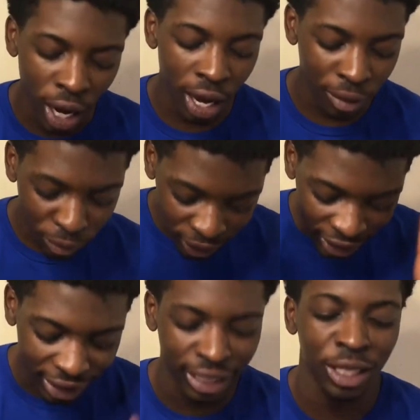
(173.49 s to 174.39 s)
every
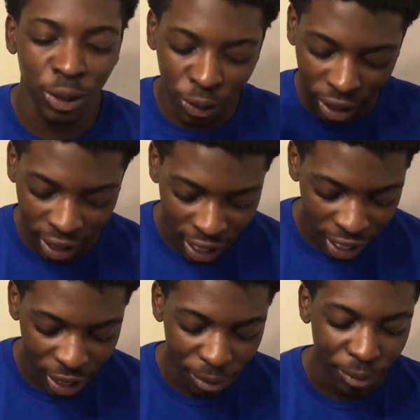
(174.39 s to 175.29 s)
single
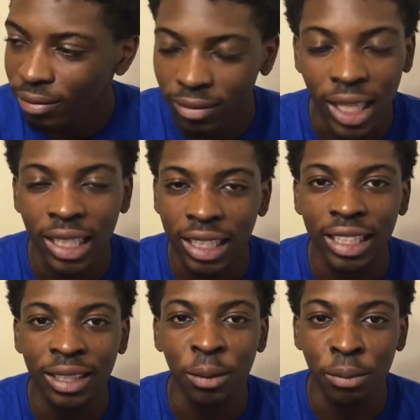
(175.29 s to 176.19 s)
game. That nigga
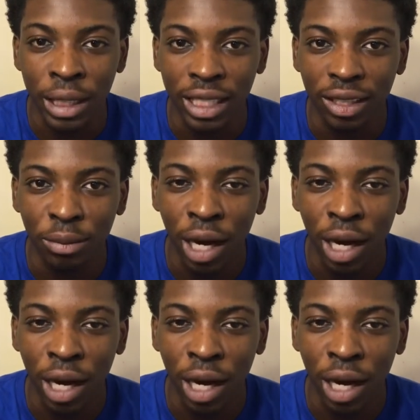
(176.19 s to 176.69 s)
is a beast, bro.